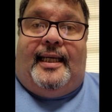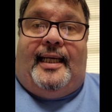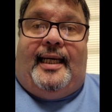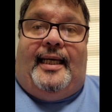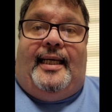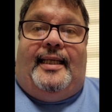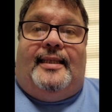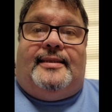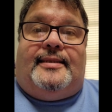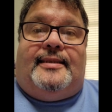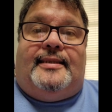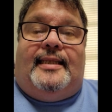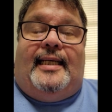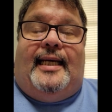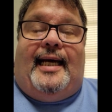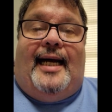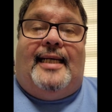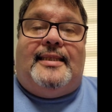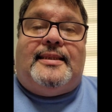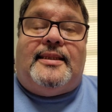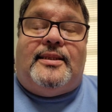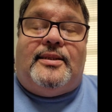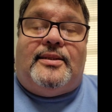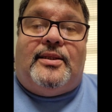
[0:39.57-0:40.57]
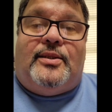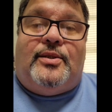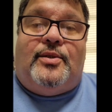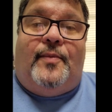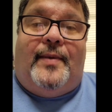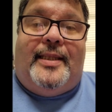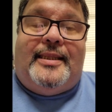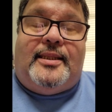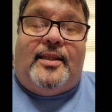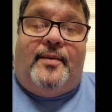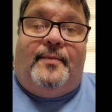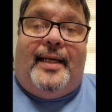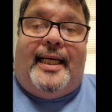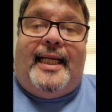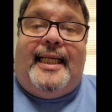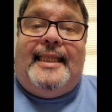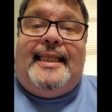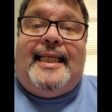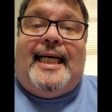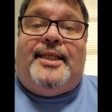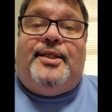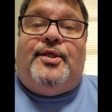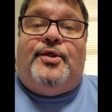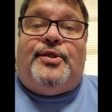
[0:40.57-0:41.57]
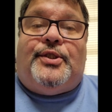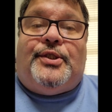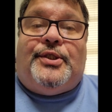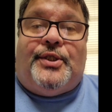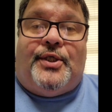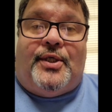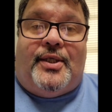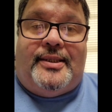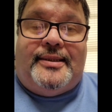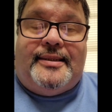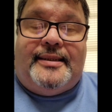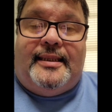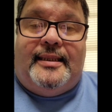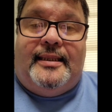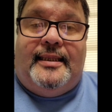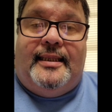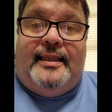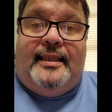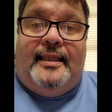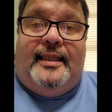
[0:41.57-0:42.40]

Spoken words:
it has to be somebody that you trust